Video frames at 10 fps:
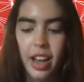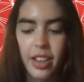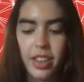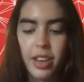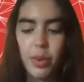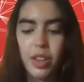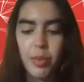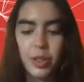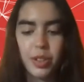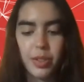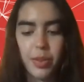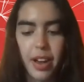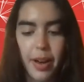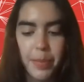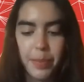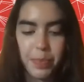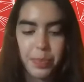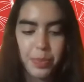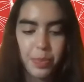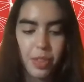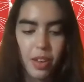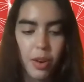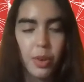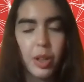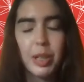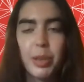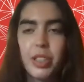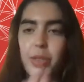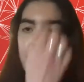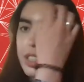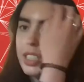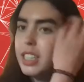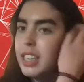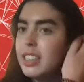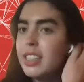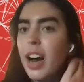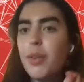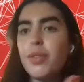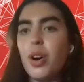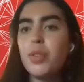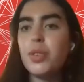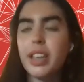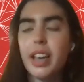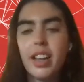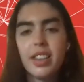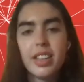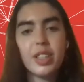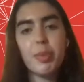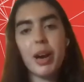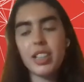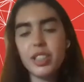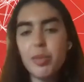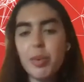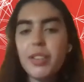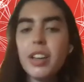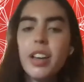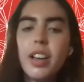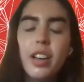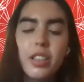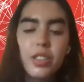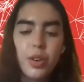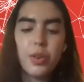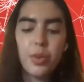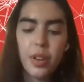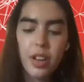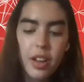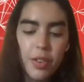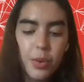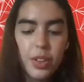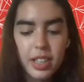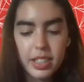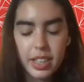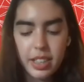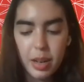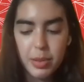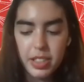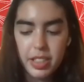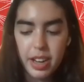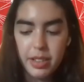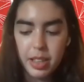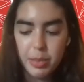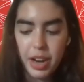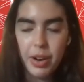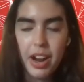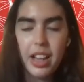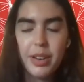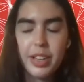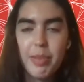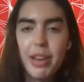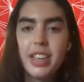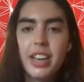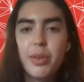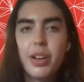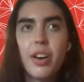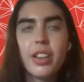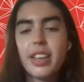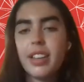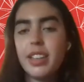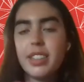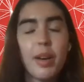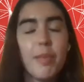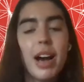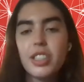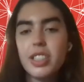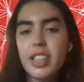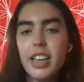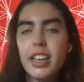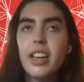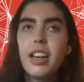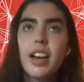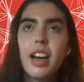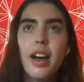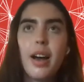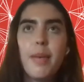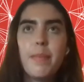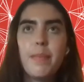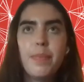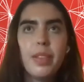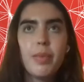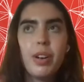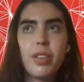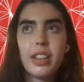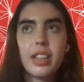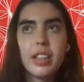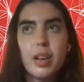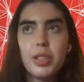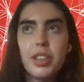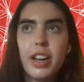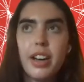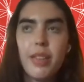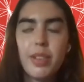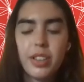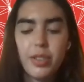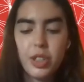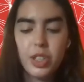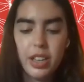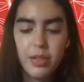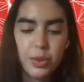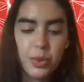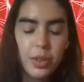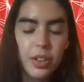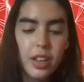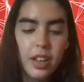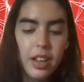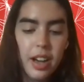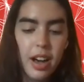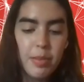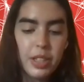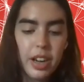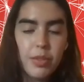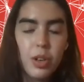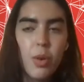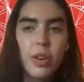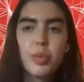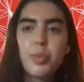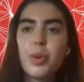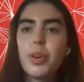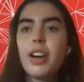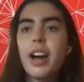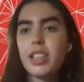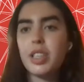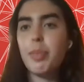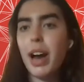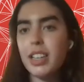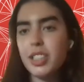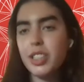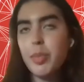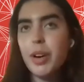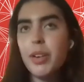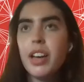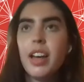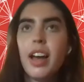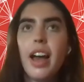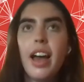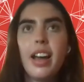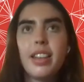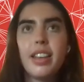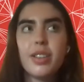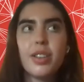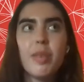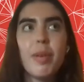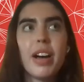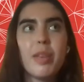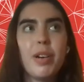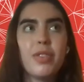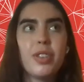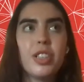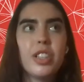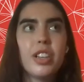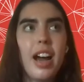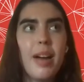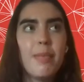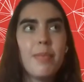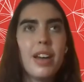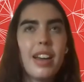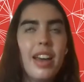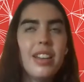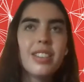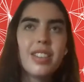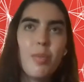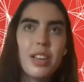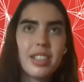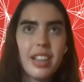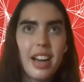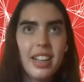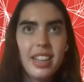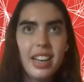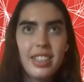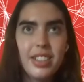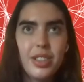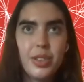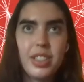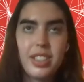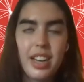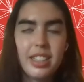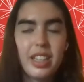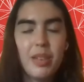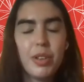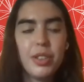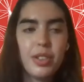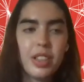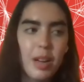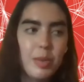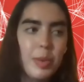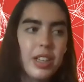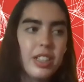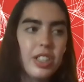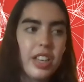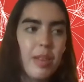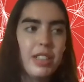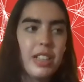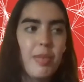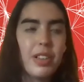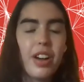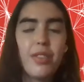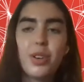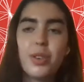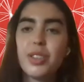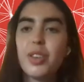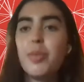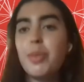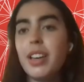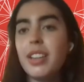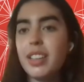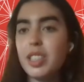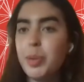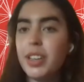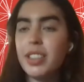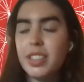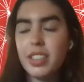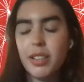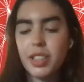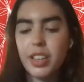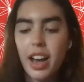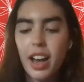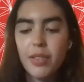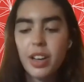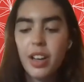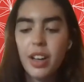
And I think one of the best parts of university is how involved you can get in things that you're passionate about. So for things like clubs and design teams, I would highly recommend anyone on like things like Imagine Day, when all like the clubs are there and everything on the first day of school, to kind of go and explore what you're actually passionate about. And I think looking back at my first year, I'm in some ways glad that I didn't do a design team or do clubs because it just gave me time to kind of focus on me and the experiences that I was going to have.